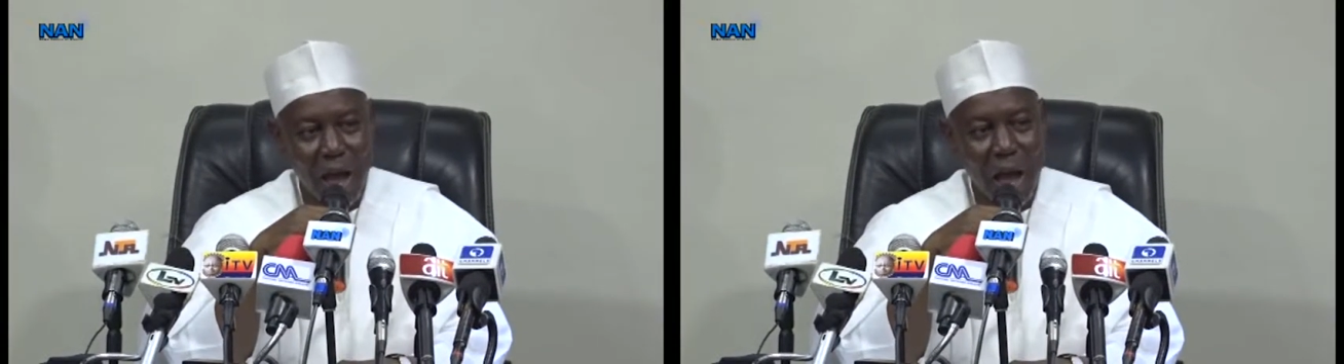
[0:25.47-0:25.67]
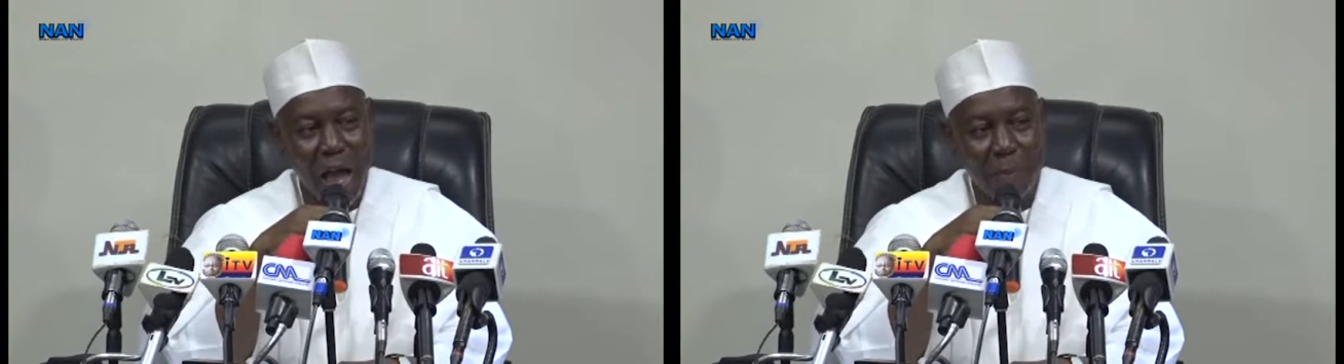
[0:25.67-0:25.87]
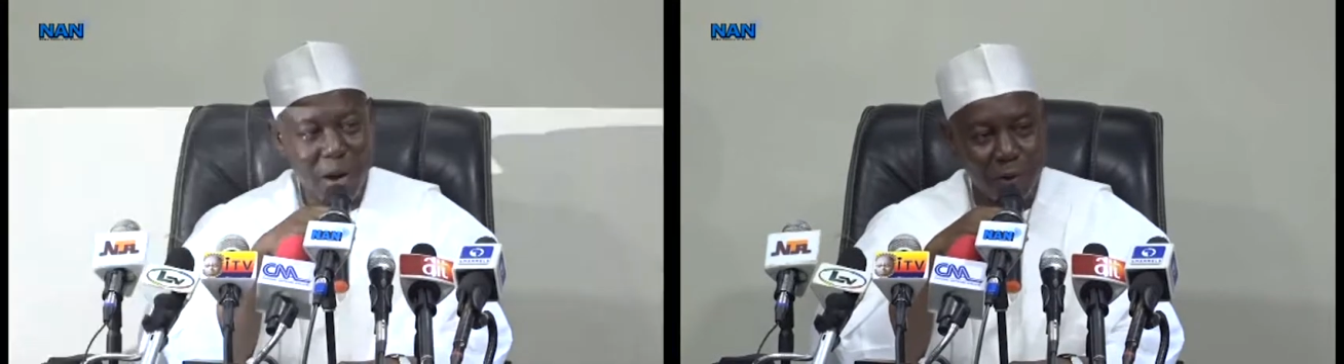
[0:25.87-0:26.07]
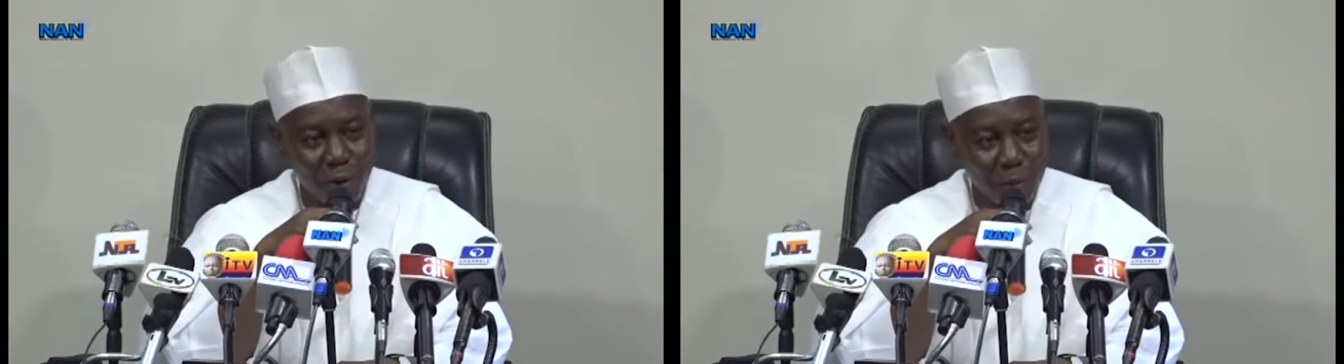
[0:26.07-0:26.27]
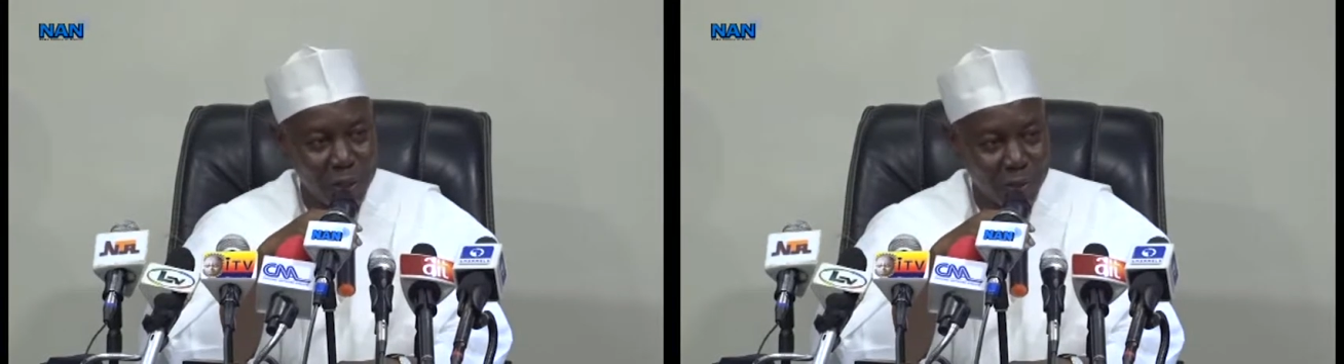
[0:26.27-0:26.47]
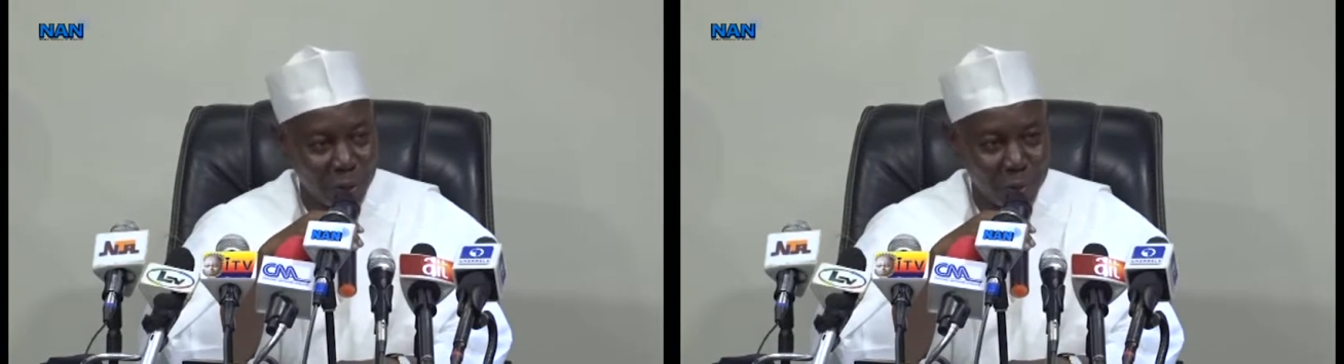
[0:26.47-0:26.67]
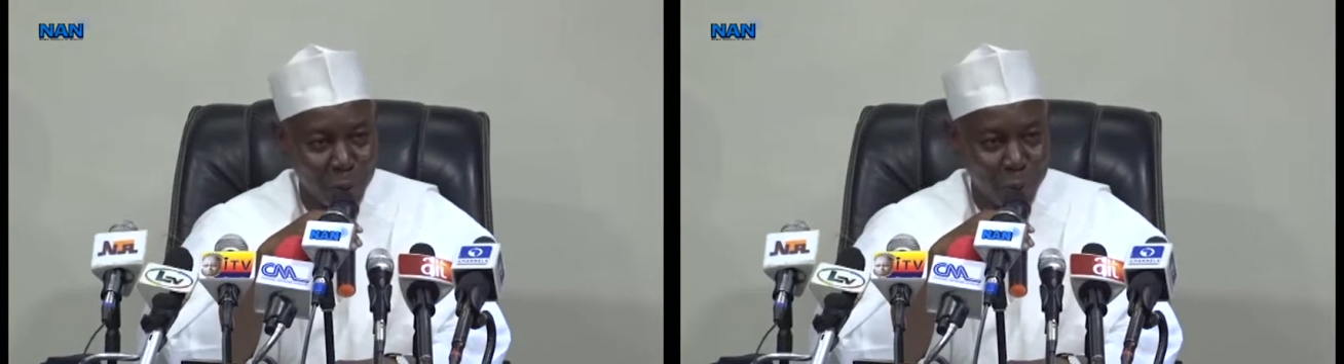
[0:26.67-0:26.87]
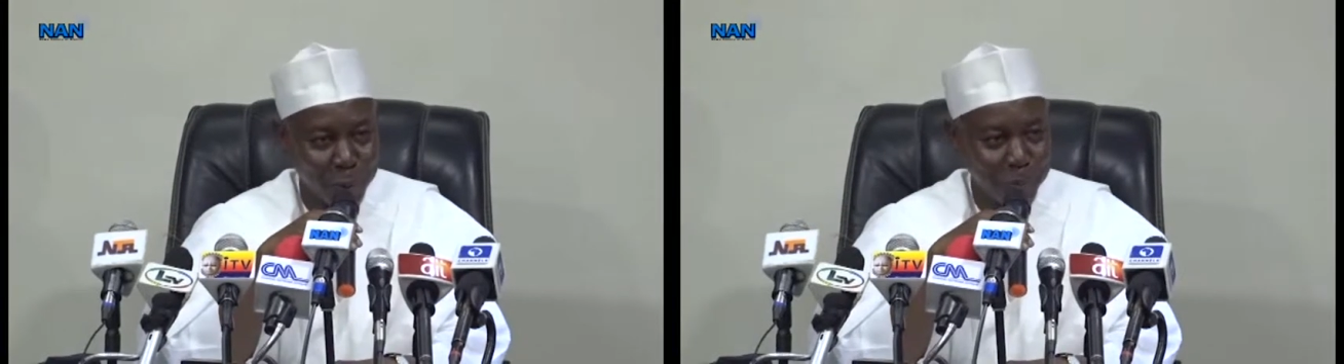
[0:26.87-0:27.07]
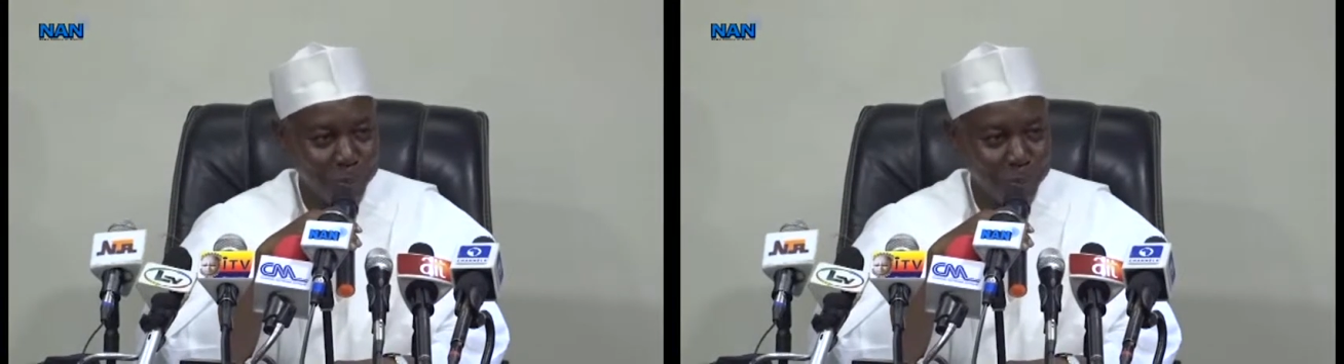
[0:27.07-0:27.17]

high performance from you.